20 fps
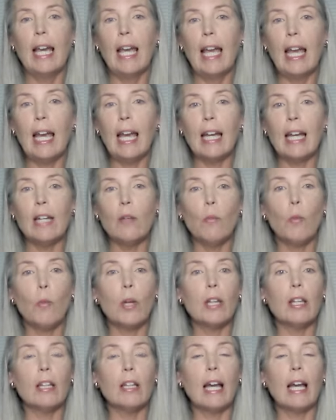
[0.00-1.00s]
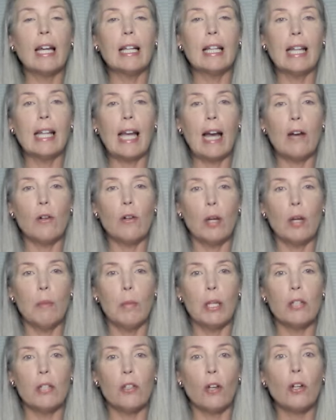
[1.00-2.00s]
And what the likely
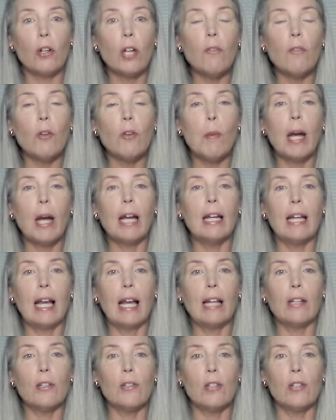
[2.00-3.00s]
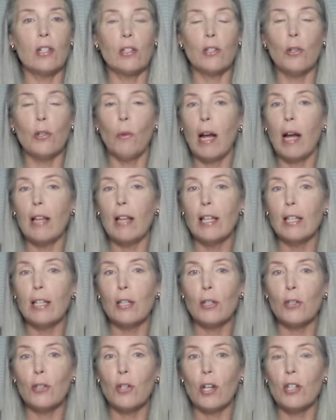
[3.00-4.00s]
outcome is. I'll give you my analysis. Do I
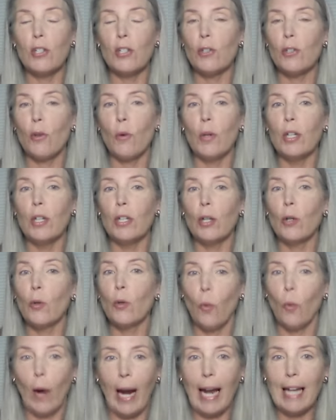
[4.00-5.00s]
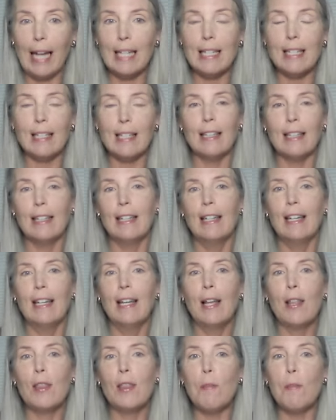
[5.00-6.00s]
think the judge is going to grant
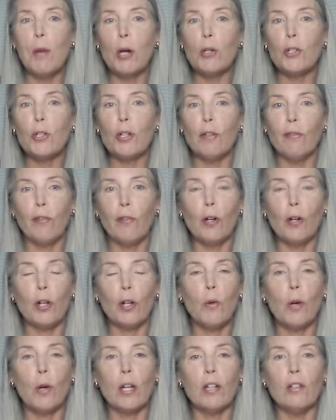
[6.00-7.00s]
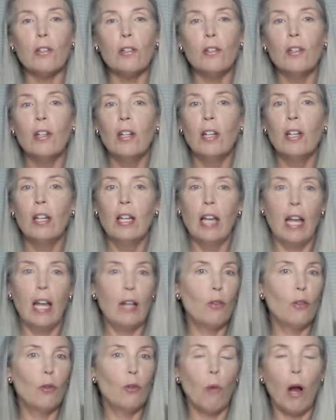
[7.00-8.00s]
the motion for an acquittal
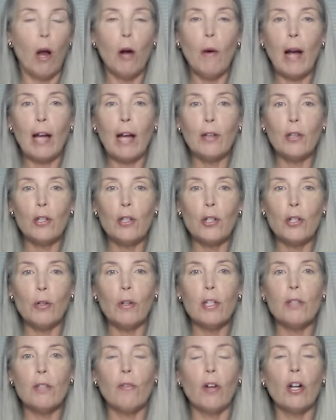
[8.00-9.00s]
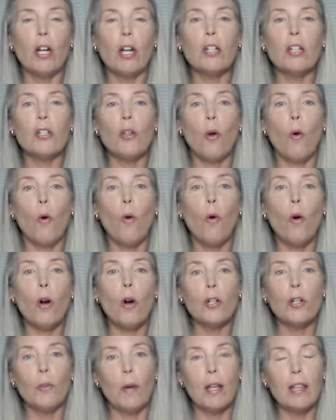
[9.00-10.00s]
and throw out the jury's verdict?
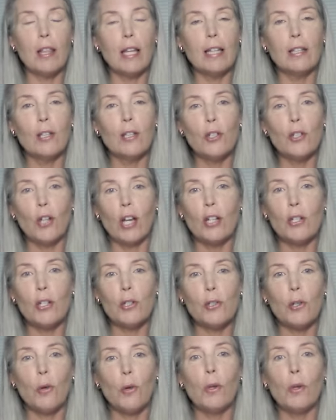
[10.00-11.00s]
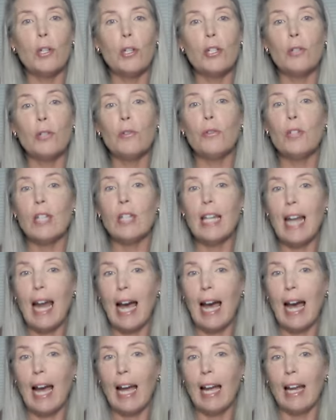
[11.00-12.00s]
Or do I think the judge is going to
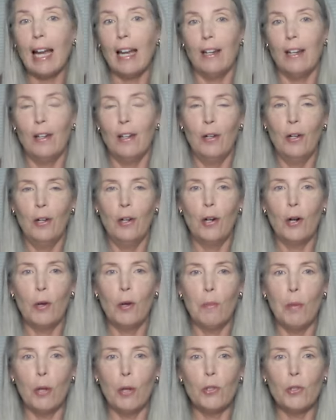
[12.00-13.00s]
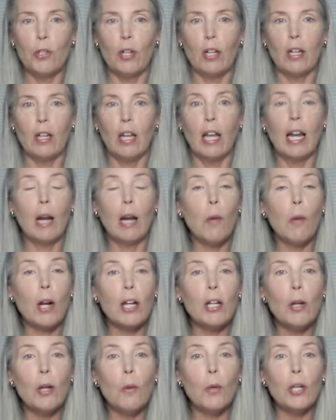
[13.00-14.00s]
deny her motion? And I
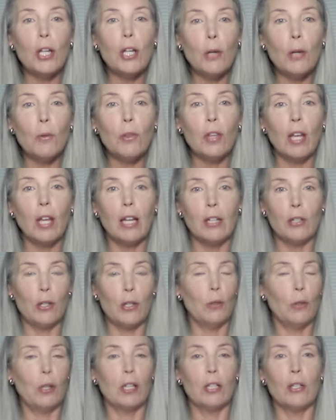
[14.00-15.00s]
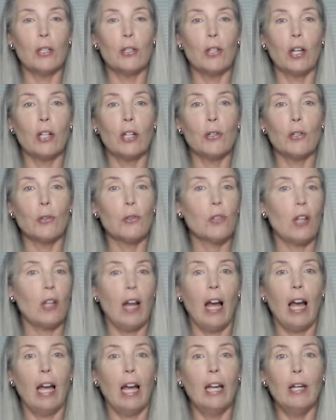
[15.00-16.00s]
want to know what you think. Do you think the judge will
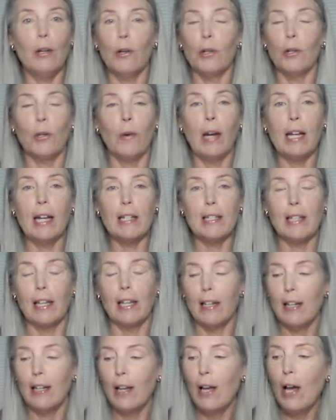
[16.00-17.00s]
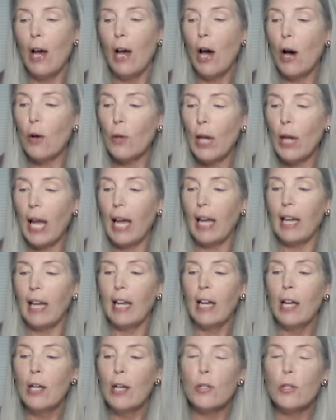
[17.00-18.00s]
deny or grant it?
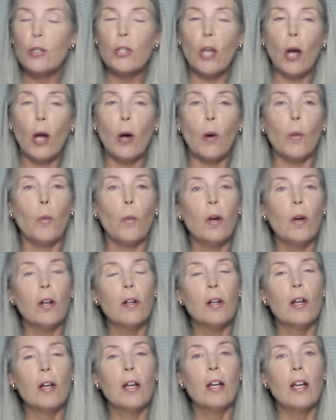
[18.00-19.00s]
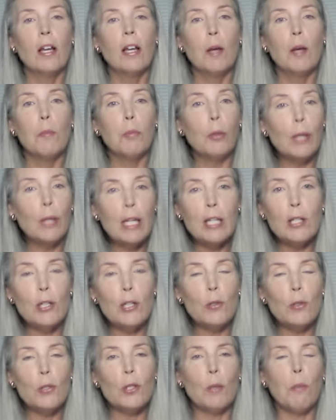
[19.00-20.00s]
Okay, so please
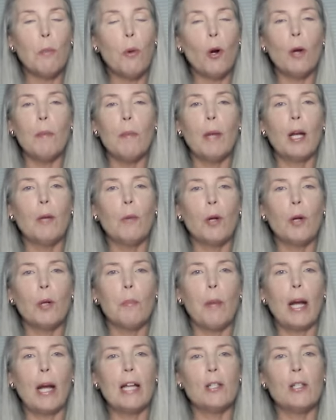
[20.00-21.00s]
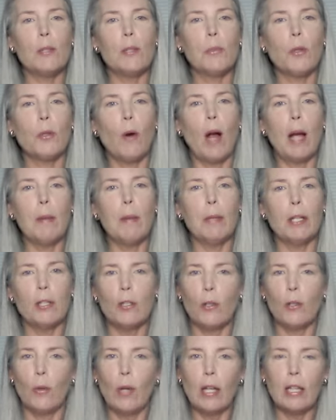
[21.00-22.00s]
do support my work by subscribing.
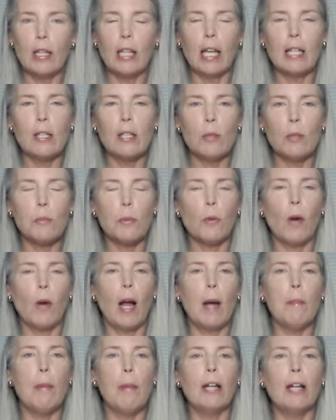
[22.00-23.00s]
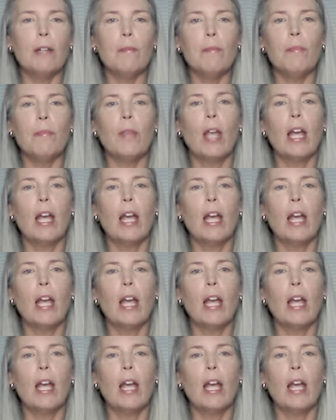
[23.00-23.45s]
So hit that subscribe button.